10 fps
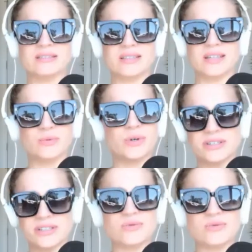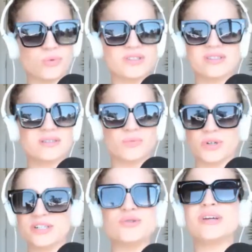like, where did
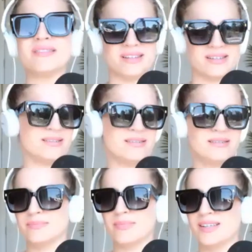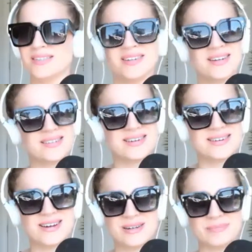you get this? I said,
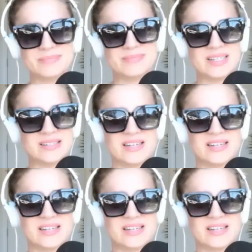nuts.com. They